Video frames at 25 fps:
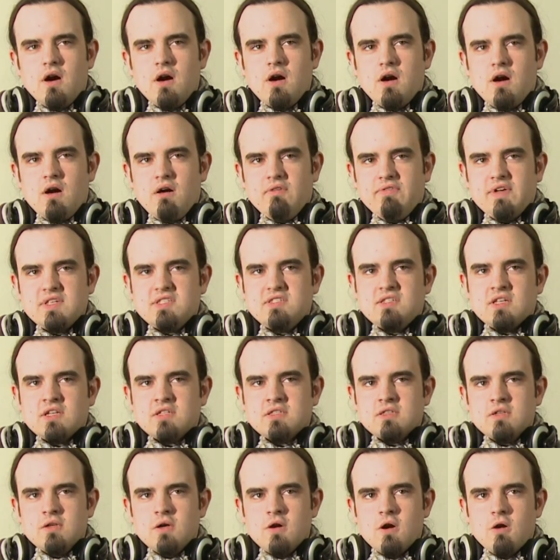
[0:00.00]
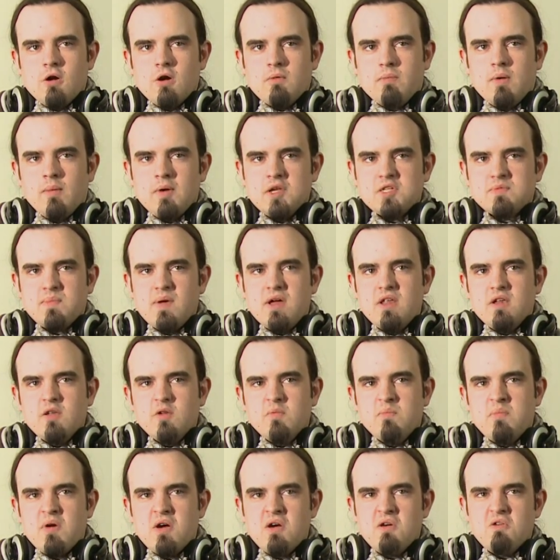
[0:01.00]
Of that €60, I'll probably spend
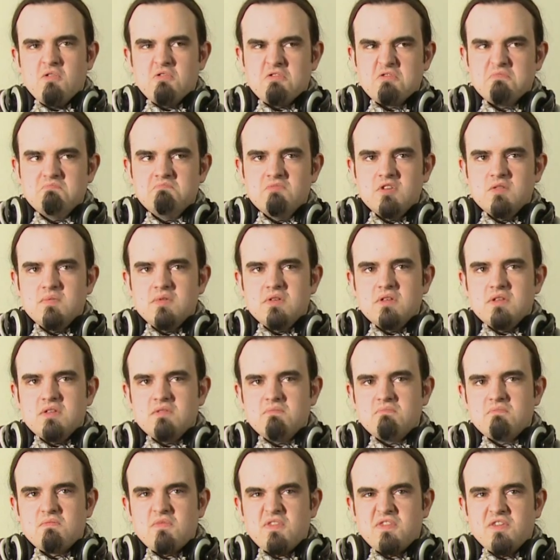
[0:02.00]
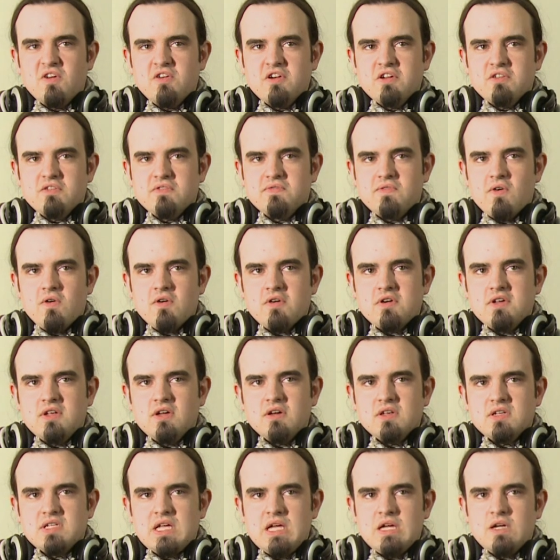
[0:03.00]
about maybe 30 to 40
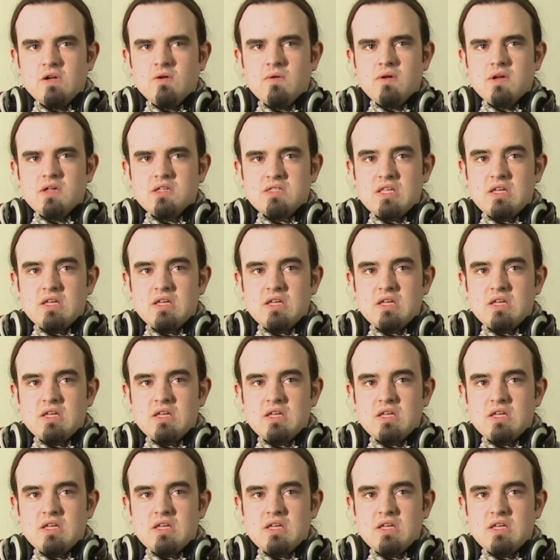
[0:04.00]
on takeaways.